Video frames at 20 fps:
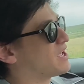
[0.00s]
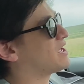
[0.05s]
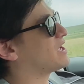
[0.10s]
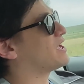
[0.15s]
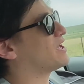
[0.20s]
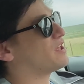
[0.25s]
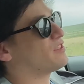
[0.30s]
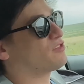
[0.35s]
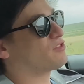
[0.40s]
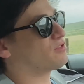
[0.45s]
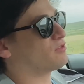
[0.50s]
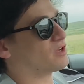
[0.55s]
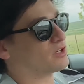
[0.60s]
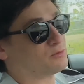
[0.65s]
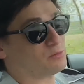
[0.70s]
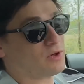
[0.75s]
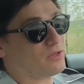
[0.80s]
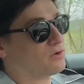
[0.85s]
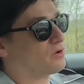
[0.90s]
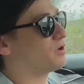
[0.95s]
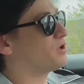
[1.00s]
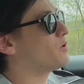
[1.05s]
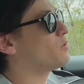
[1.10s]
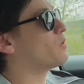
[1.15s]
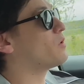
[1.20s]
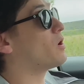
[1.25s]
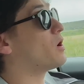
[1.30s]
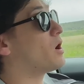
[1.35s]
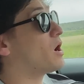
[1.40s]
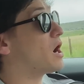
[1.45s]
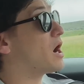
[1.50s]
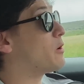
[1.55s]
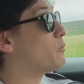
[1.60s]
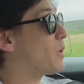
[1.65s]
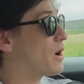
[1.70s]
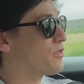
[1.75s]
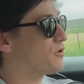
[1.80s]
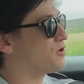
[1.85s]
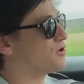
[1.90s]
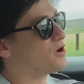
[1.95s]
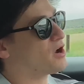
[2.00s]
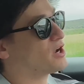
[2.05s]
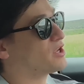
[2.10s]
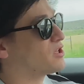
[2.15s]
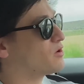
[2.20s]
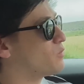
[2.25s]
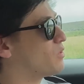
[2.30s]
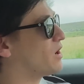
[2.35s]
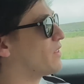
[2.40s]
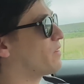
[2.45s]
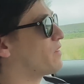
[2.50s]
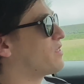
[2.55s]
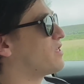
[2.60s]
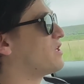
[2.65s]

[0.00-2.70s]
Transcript: and select whether you whether or not you want